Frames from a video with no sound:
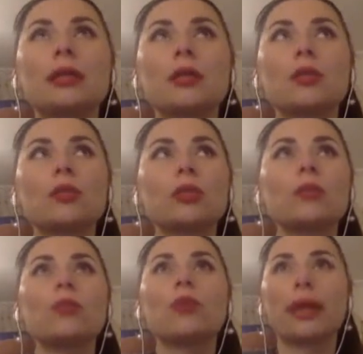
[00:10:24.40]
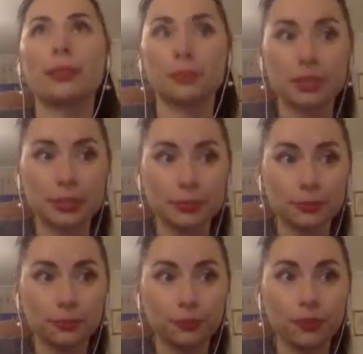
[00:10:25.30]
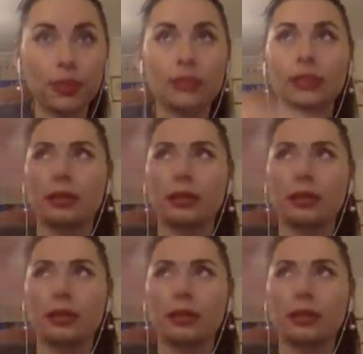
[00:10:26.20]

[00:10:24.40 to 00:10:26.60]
wrote him poems. And